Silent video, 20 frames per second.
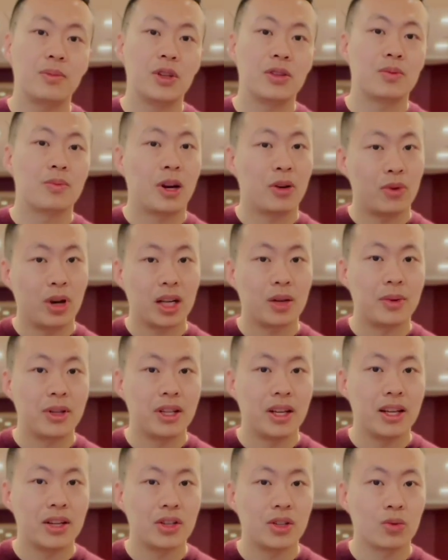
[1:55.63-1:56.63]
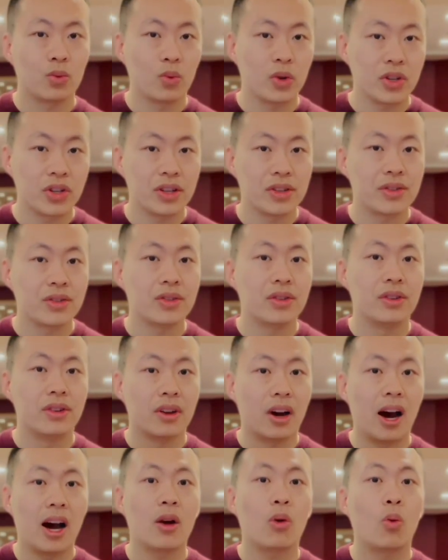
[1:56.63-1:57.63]
me to my recommendation, which is to
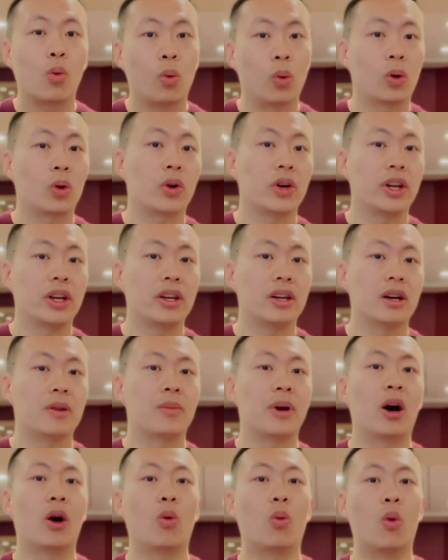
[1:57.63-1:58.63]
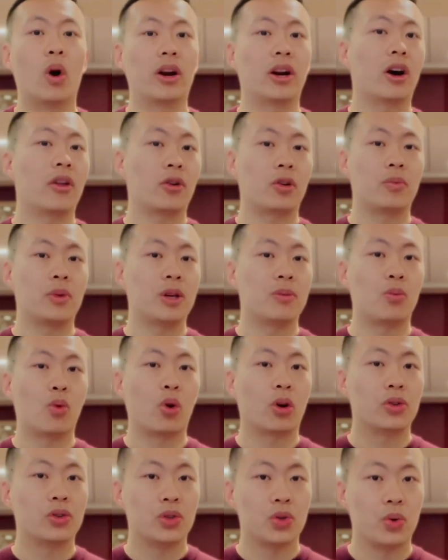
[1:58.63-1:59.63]
not worry about what other
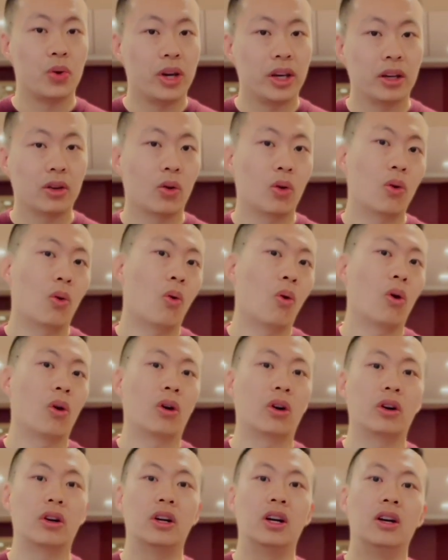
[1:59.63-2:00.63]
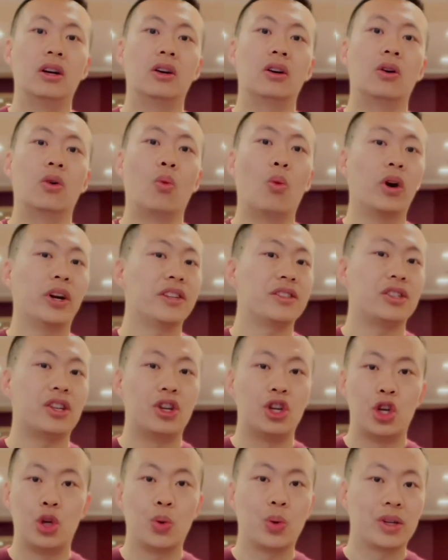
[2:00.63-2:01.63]
people are doing or what is the
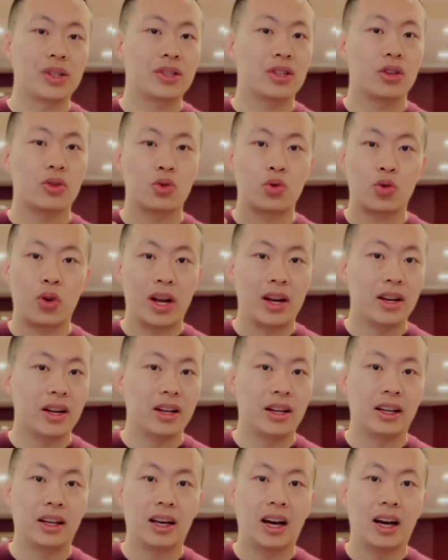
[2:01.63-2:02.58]
newest trending